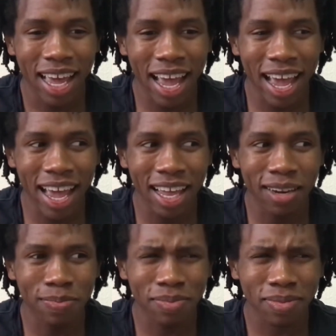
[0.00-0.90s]

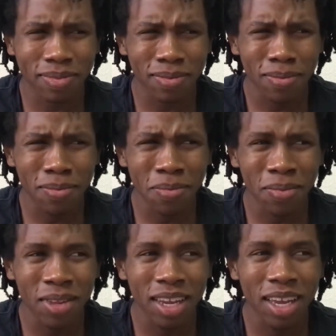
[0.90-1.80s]
And
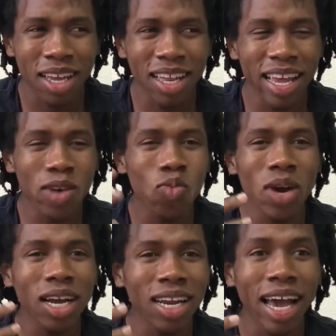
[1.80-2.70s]
in
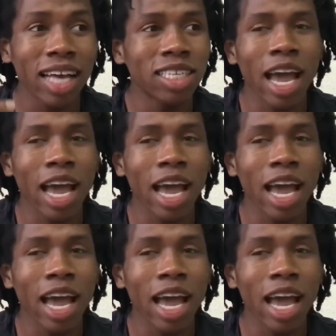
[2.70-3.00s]
one class,